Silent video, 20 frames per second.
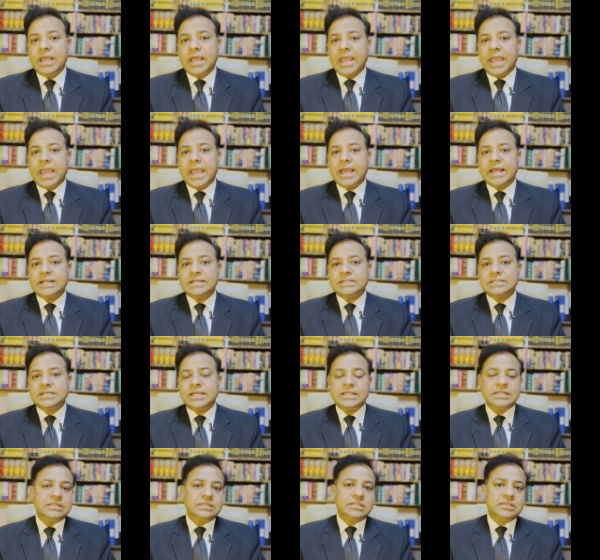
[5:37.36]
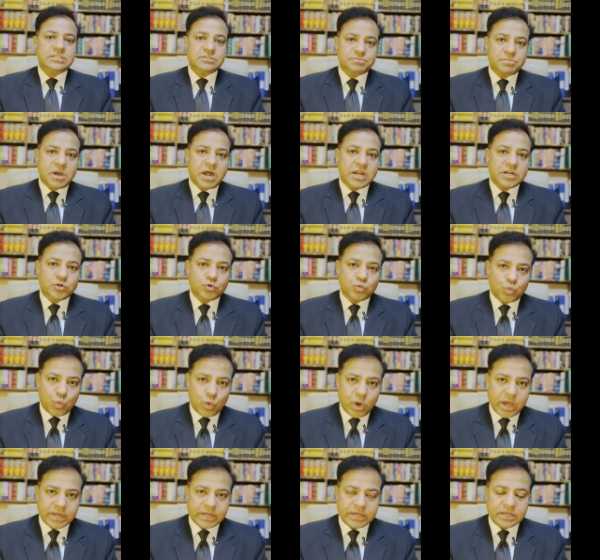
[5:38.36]
and in this part
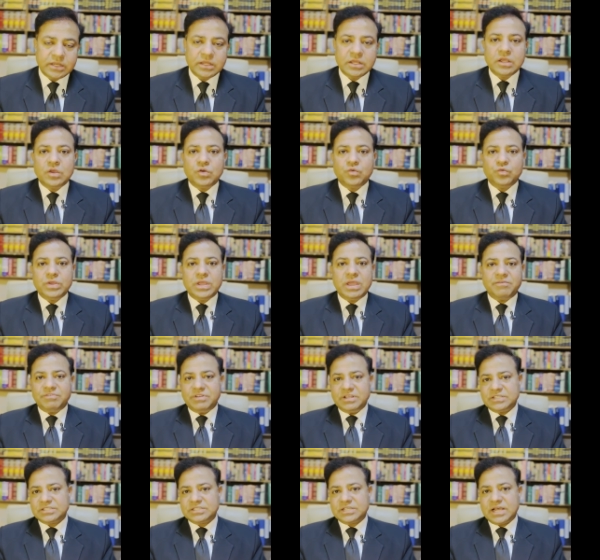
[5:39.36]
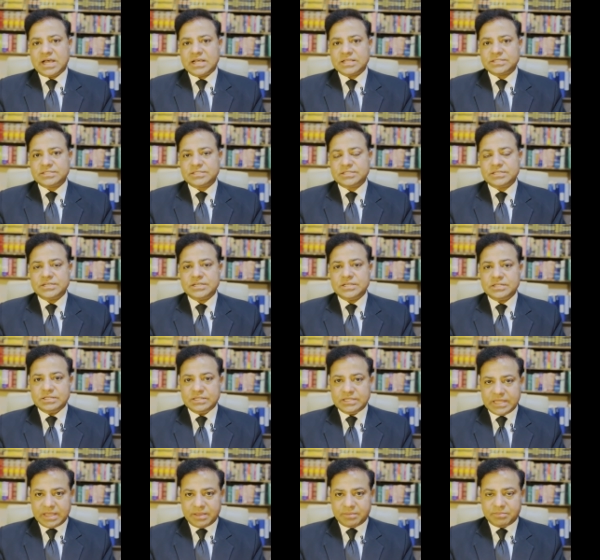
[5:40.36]
1 we have discussed
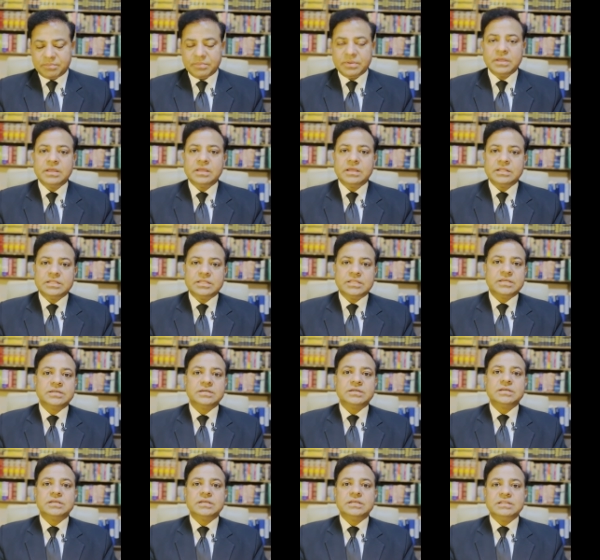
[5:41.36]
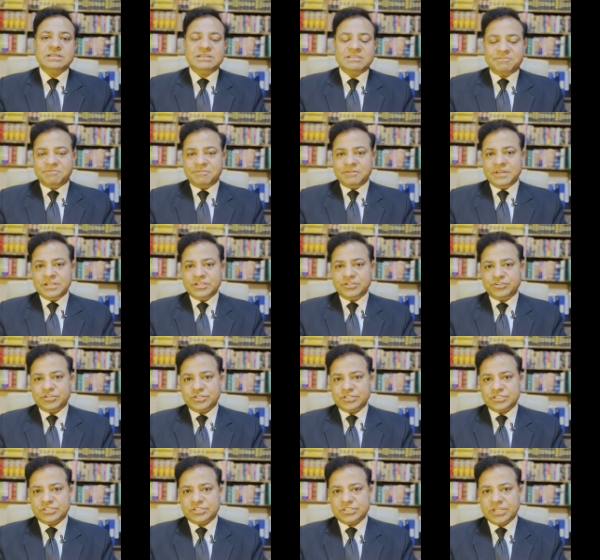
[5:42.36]
them, the
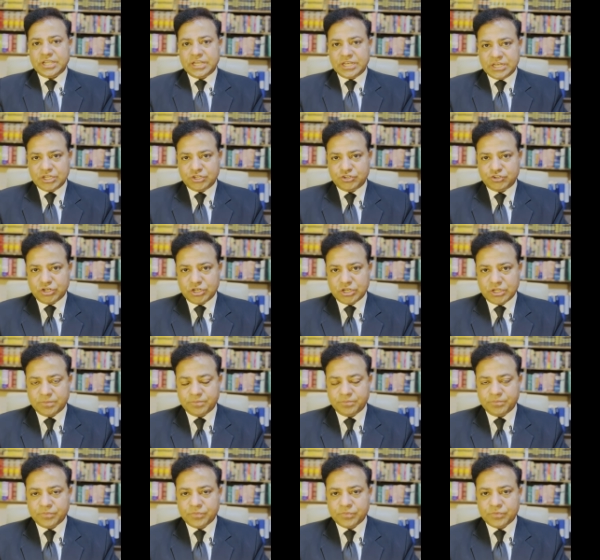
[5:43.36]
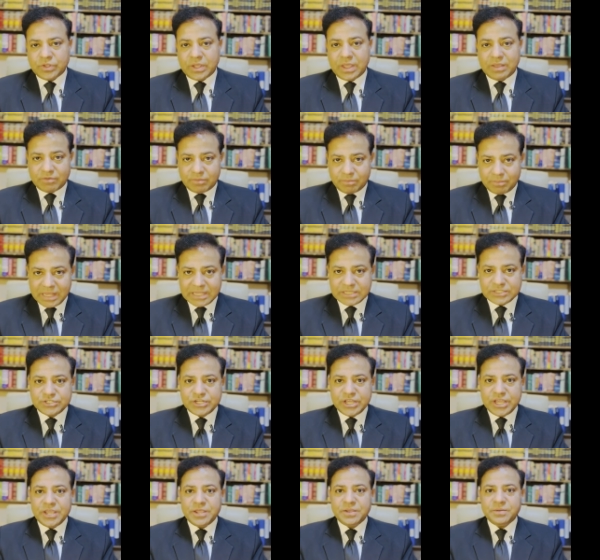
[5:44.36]
definitions initially. Have a blessed
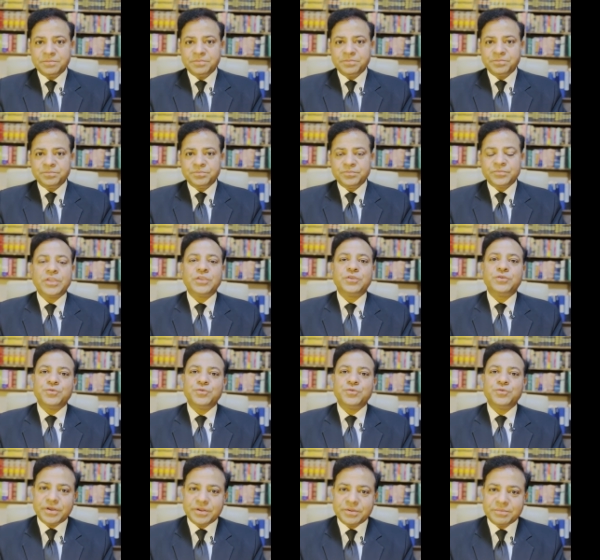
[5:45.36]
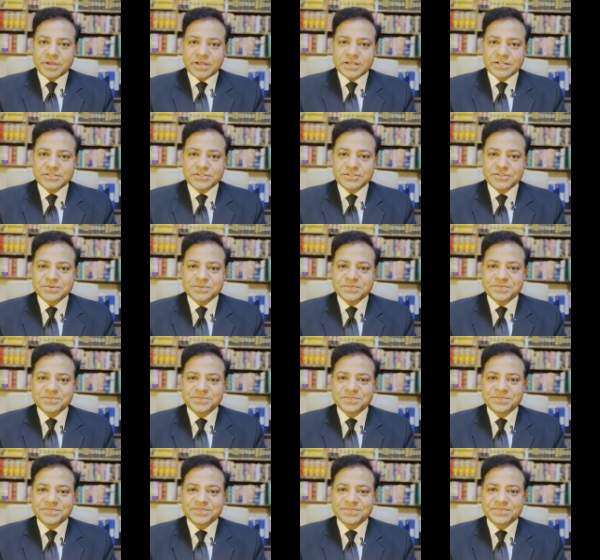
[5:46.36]
day. Thank you very much.
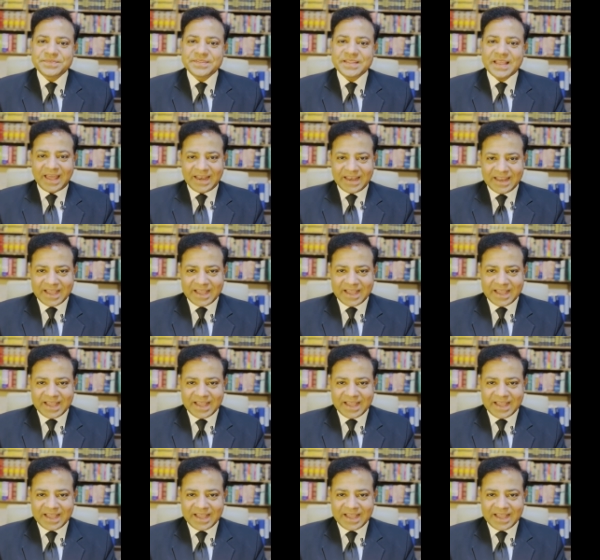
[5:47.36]
Allah